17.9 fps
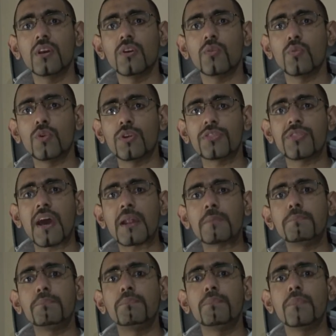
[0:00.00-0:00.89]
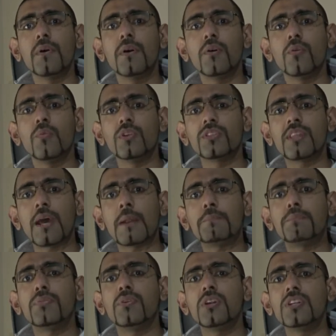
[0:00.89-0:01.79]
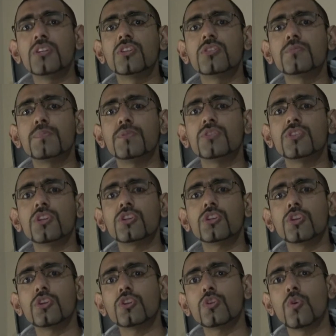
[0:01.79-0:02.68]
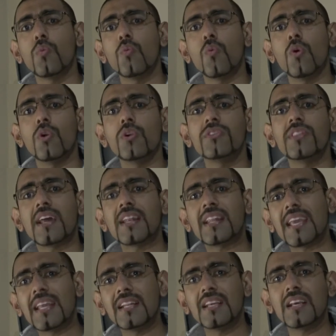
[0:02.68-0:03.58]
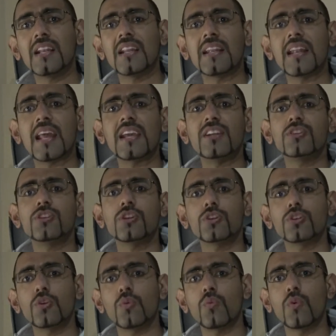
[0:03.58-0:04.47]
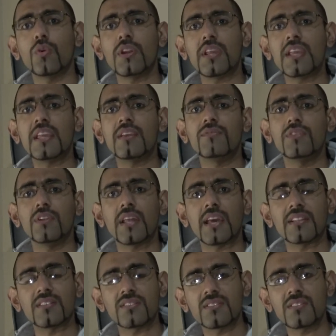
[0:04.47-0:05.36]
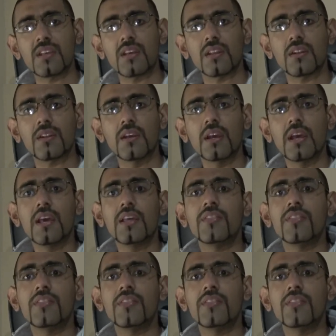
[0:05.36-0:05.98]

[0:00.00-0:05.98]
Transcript: with that predisposition toward, that inclination toward evil and sin,